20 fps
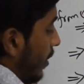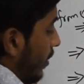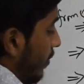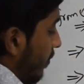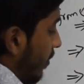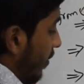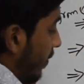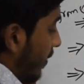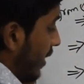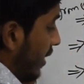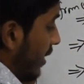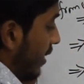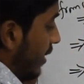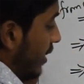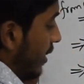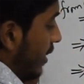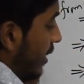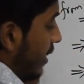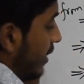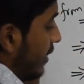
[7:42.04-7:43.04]
We will
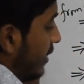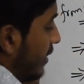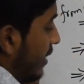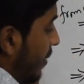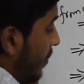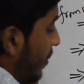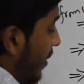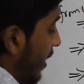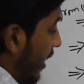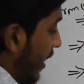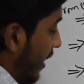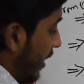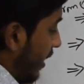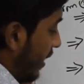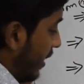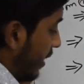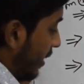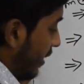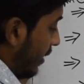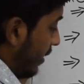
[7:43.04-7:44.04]
separate it.